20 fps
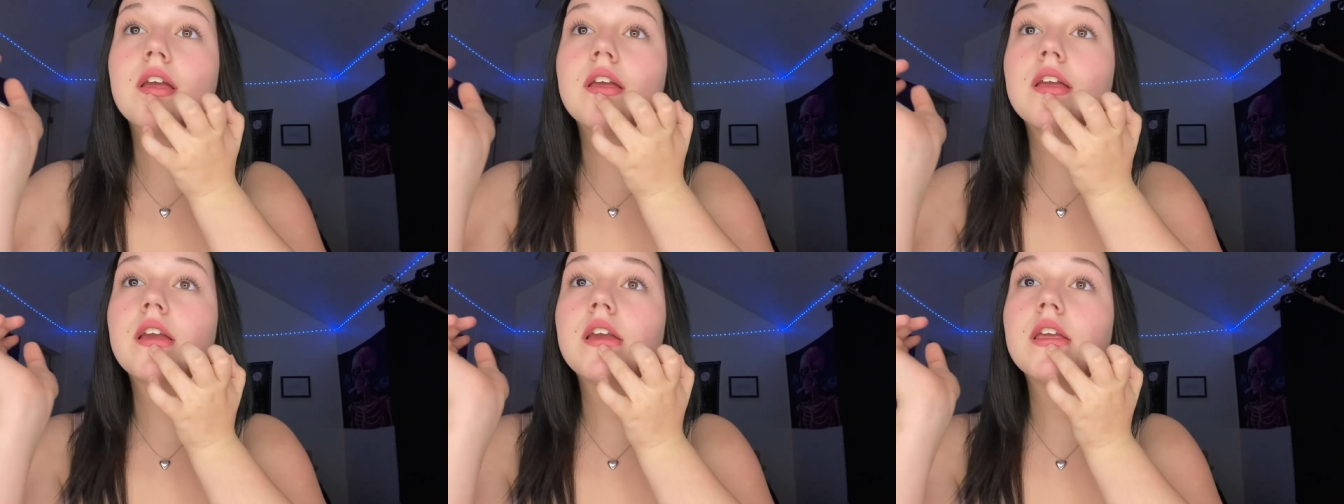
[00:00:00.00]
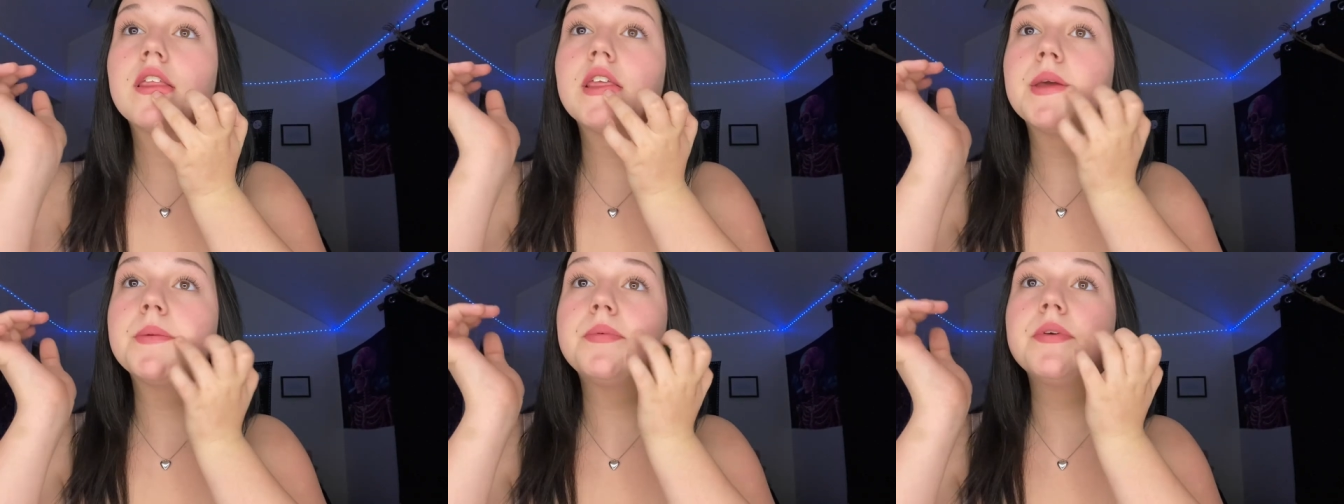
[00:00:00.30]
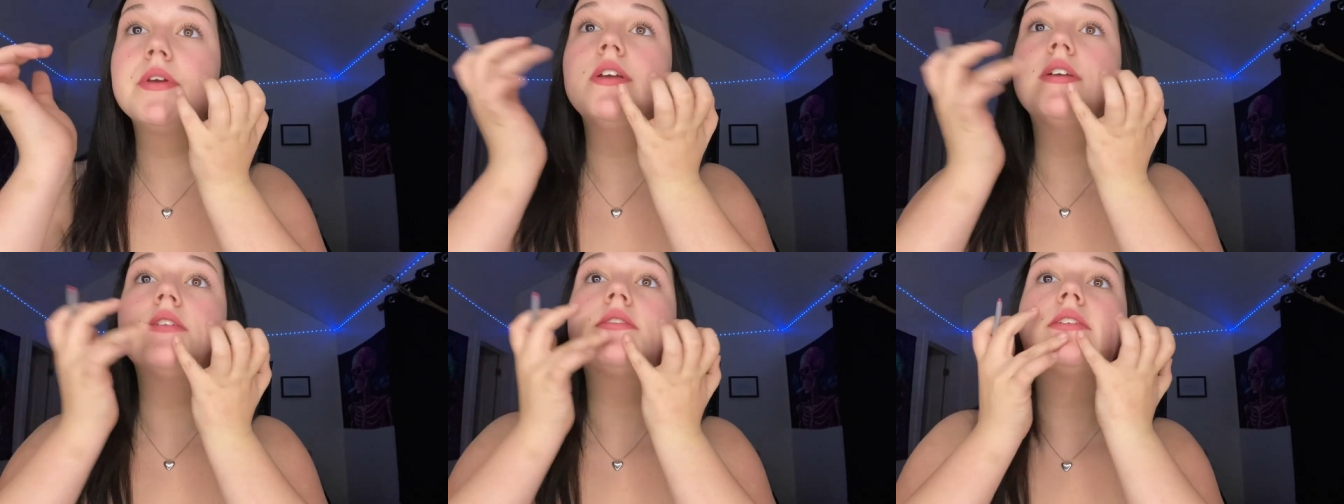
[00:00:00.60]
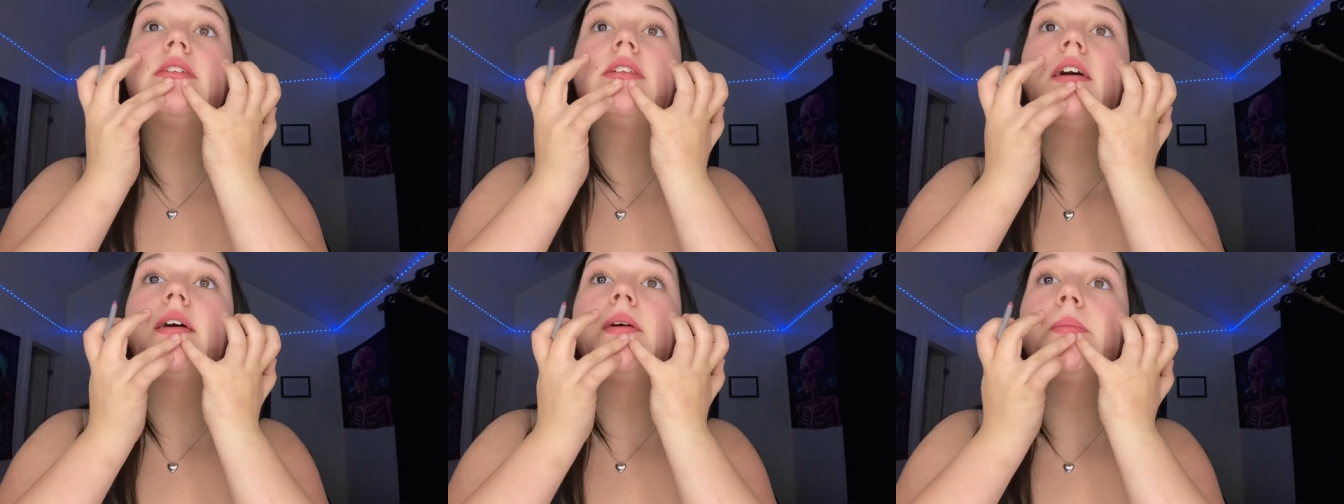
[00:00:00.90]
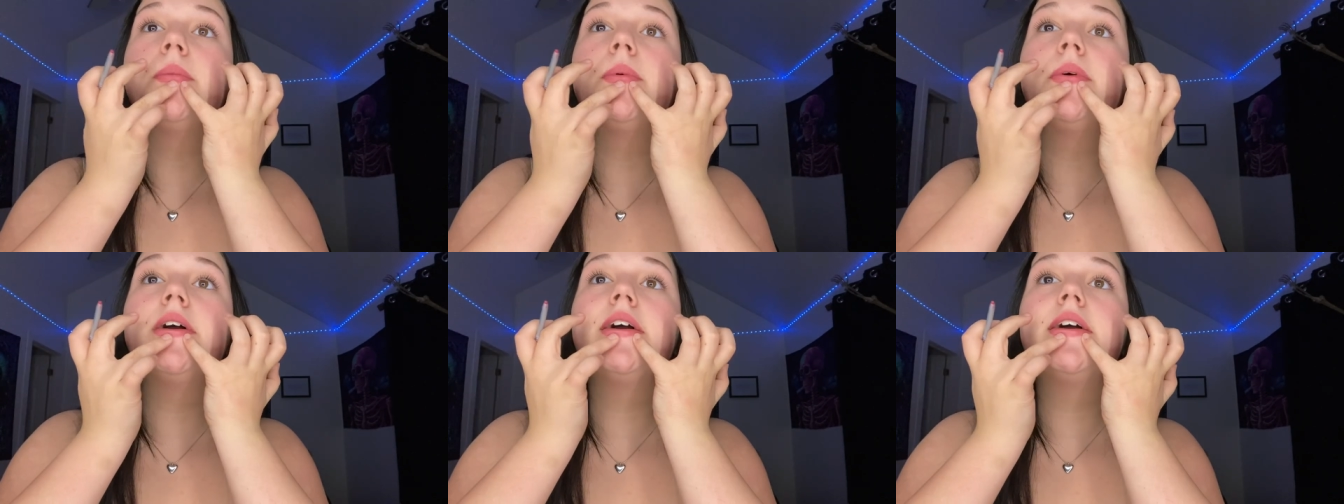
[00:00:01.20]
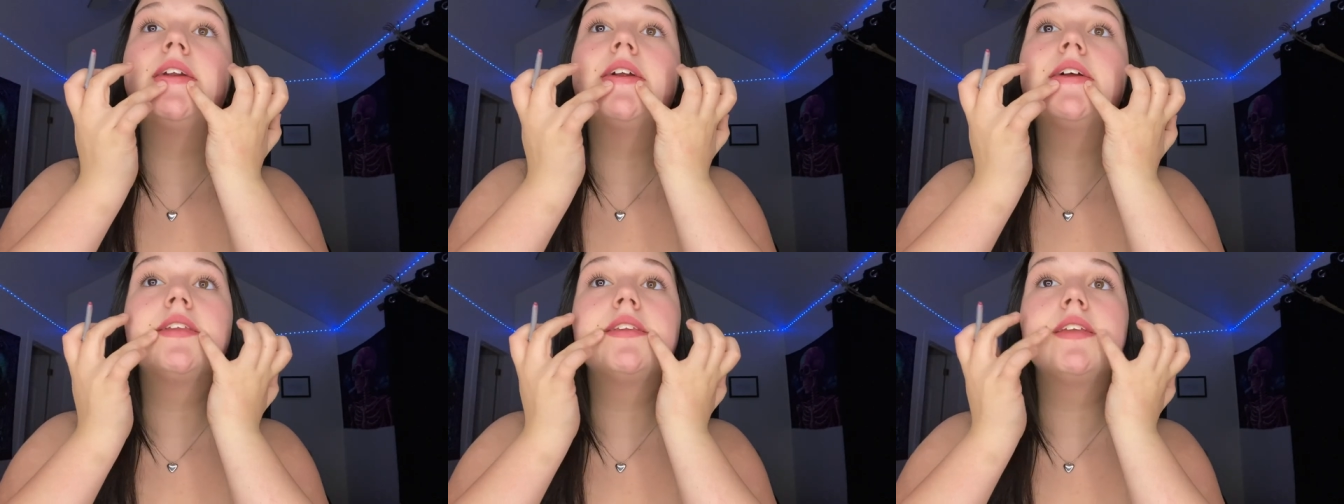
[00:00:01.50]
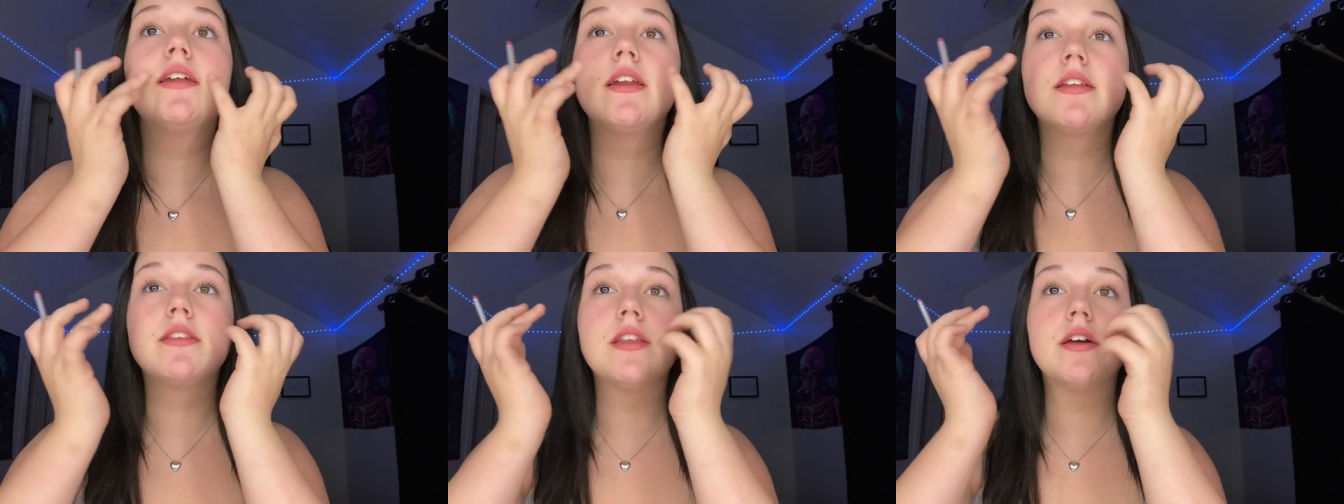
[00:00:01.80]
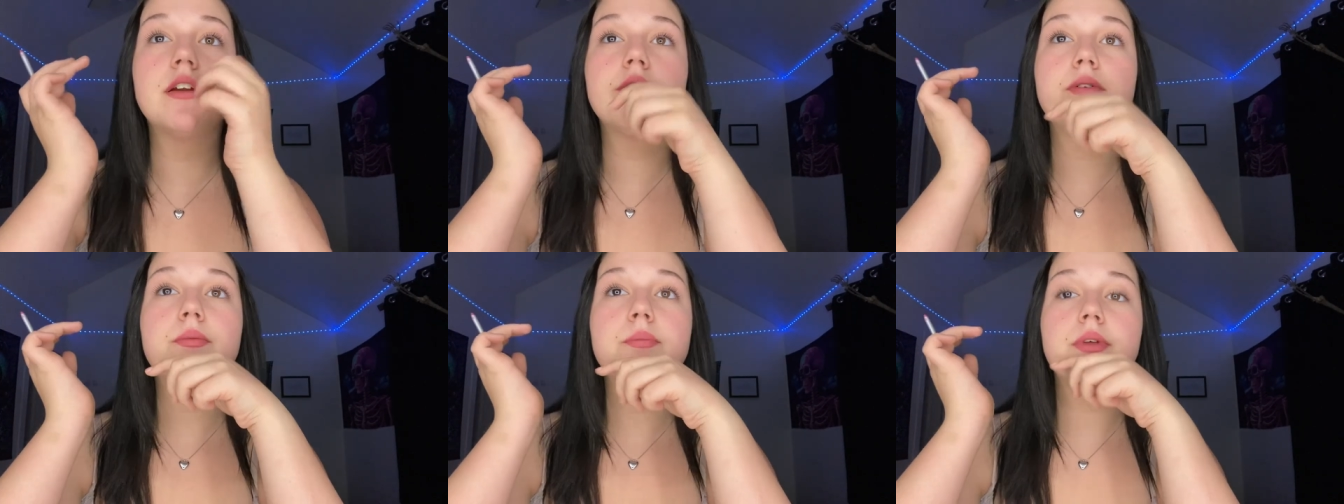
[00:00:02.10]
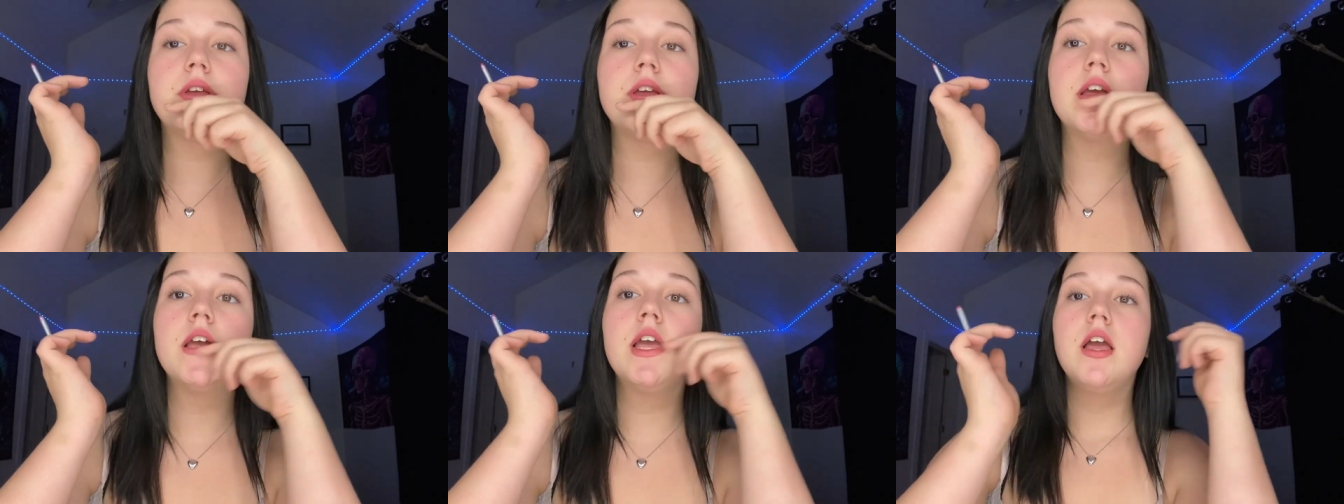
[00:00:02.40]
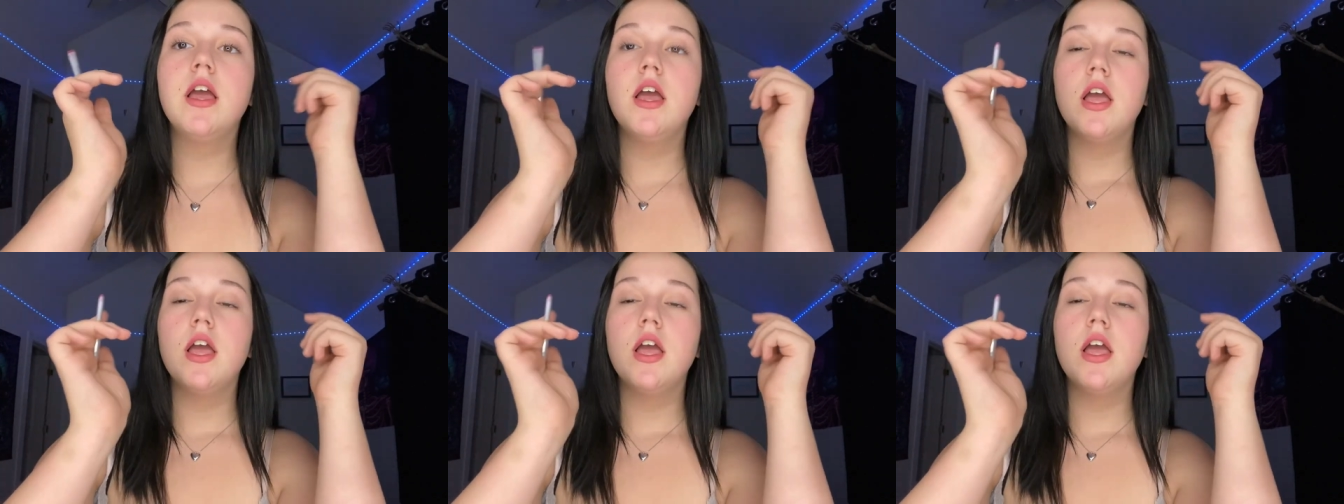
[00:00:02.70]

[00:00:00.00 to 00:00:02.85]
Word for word: Okay, that pink is a lot brighter than I thought it would be.